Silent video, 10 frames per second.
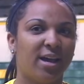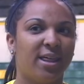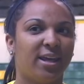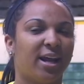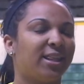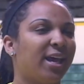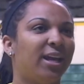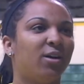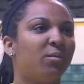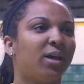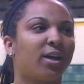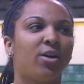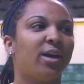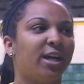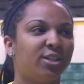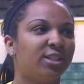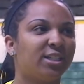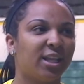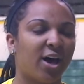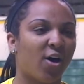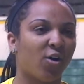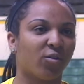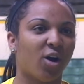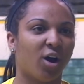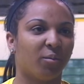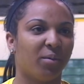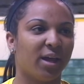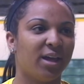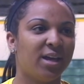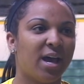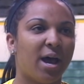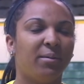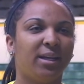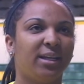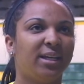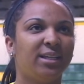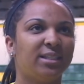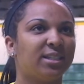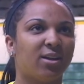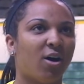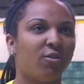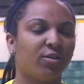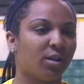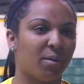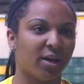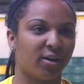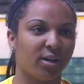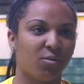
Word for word: And then at the end, he'll be like, oh yeah, you just did that all wrong. But I mean, he's all for the better.